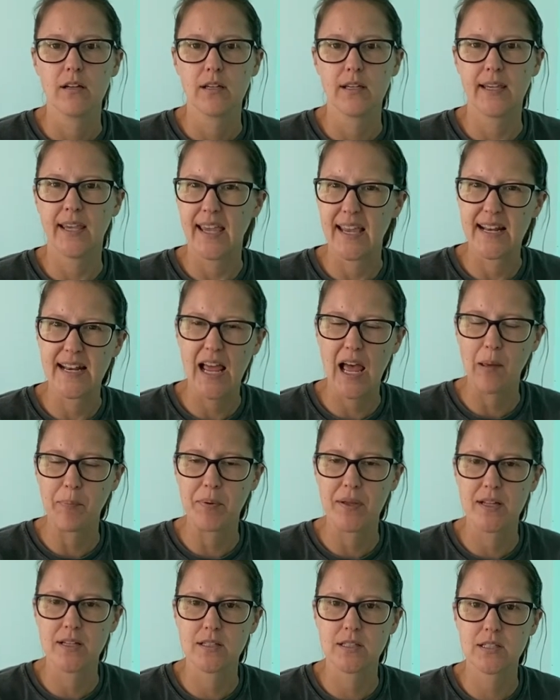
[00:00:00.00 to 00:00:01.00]

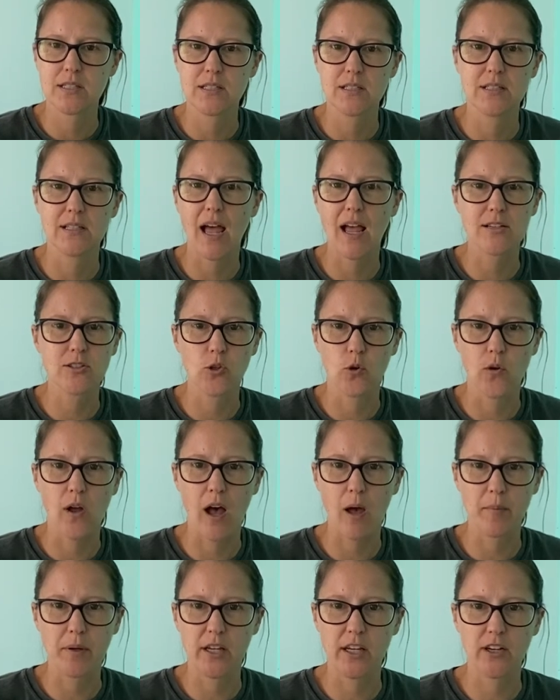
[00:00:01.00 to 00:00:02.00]
kidnappings, not so
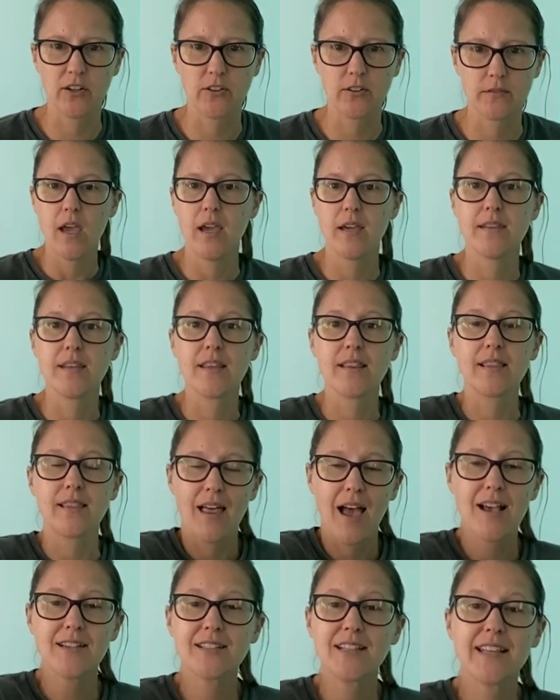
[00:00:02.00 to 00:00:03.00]
common here. And then
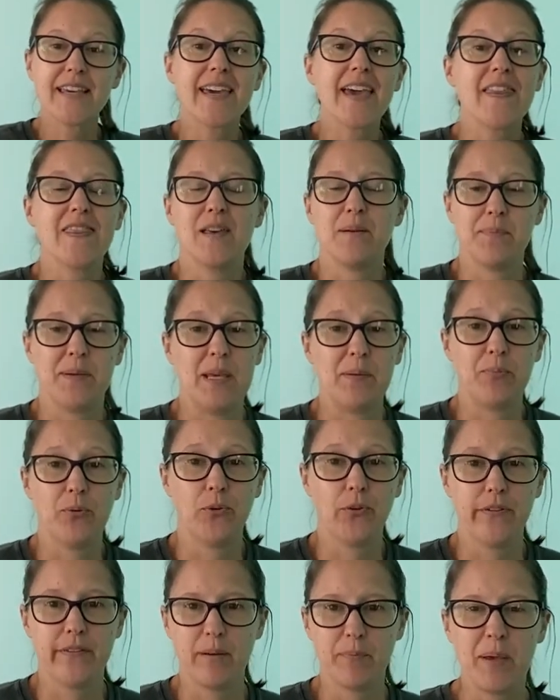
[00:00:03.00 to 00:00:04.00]
lastly, the
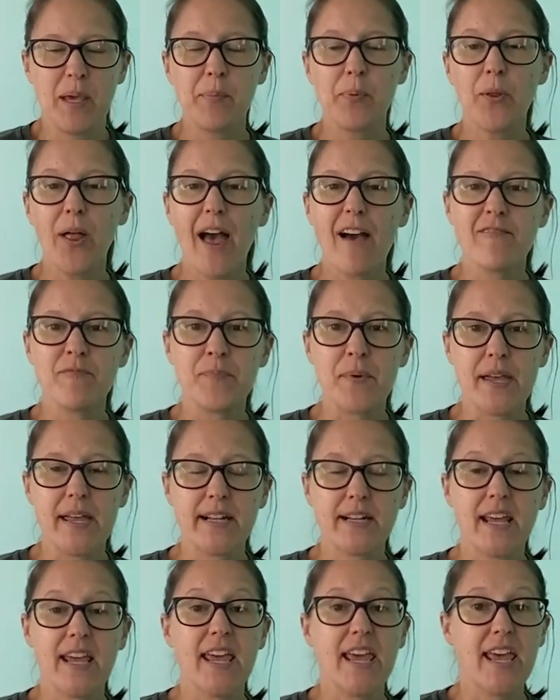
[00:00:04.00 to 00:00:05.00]
people. The people have
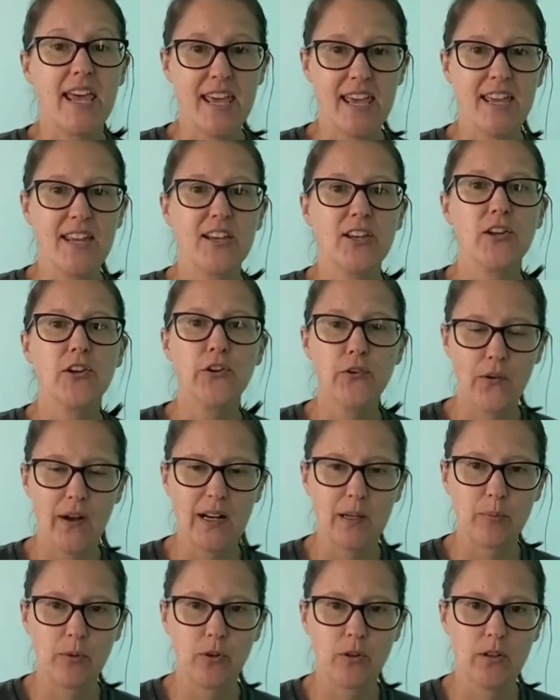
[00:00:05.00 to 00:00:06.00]
been
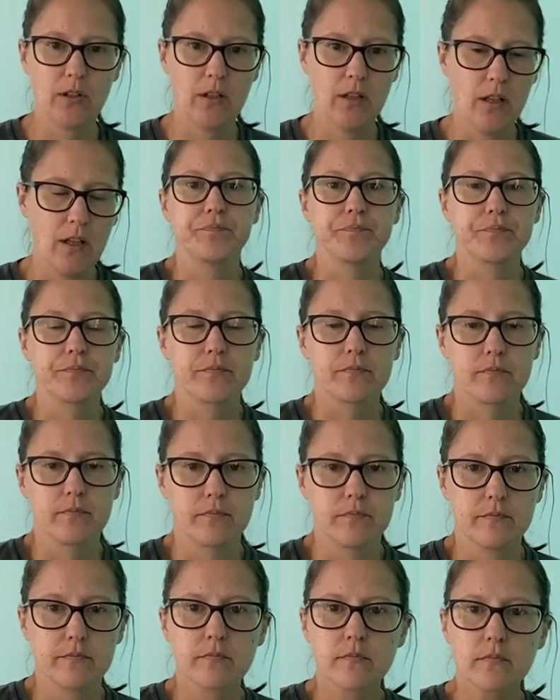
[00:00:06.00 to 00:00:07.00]
incredible.
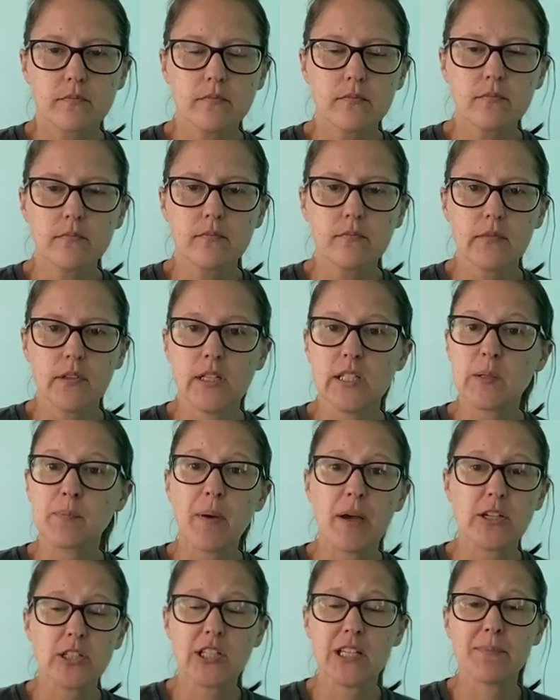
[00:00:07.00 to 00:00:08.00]

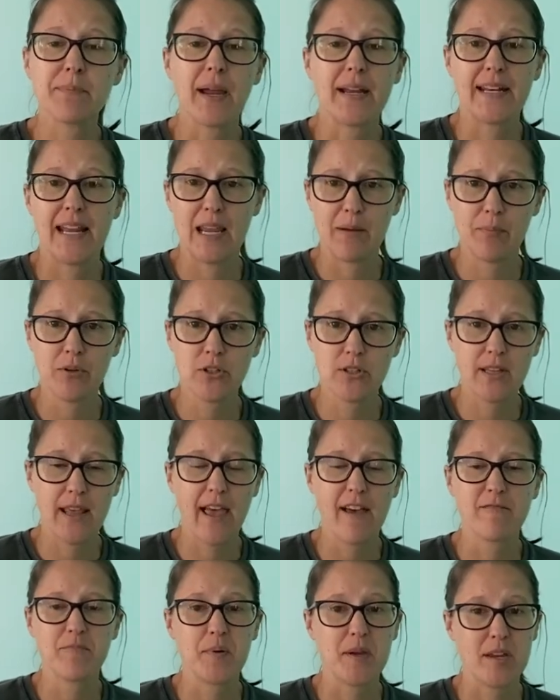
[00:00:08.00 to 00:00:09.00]
Especially my neighbors, they
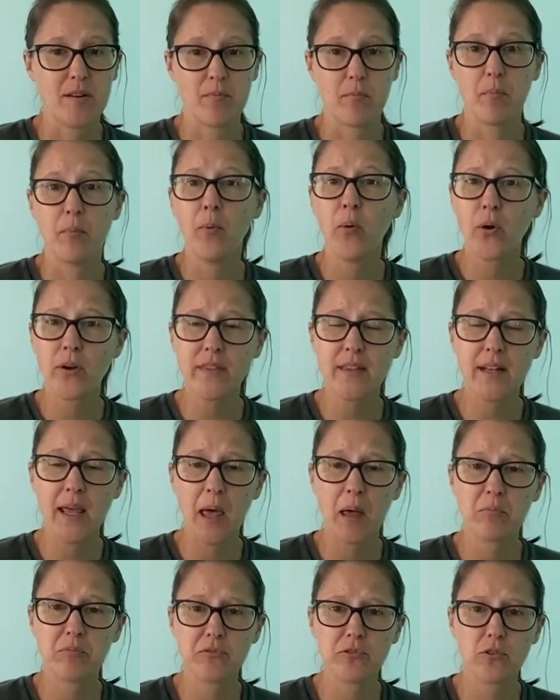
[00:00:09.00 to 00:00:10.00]
have been more than
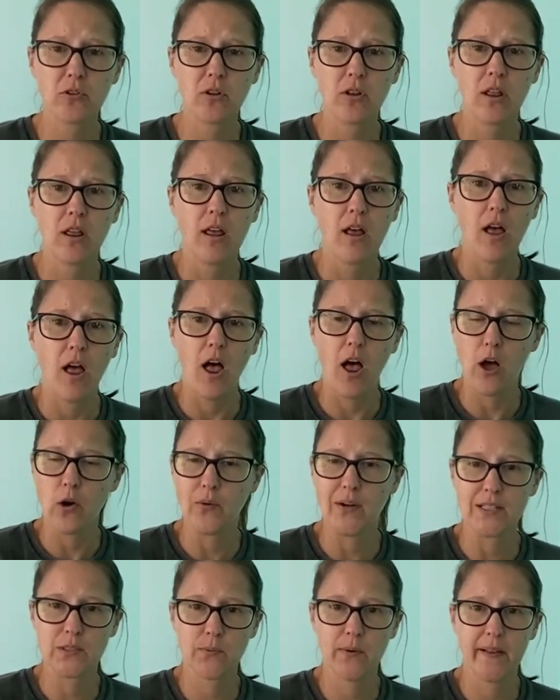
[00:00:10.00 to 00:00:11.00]
helpful,
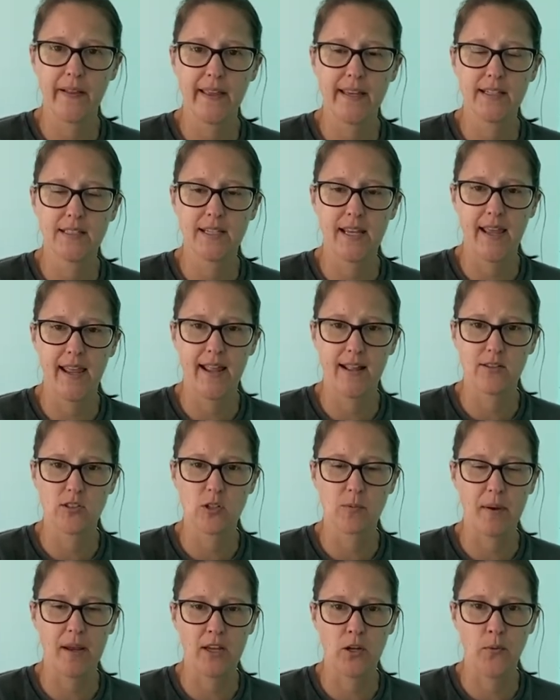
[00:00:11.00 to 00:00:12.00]
always willing to
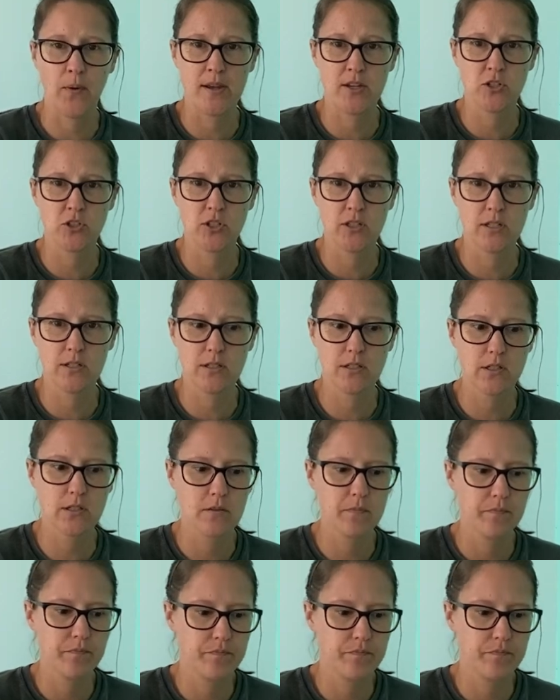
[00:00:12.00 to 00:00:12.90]
answer my questions.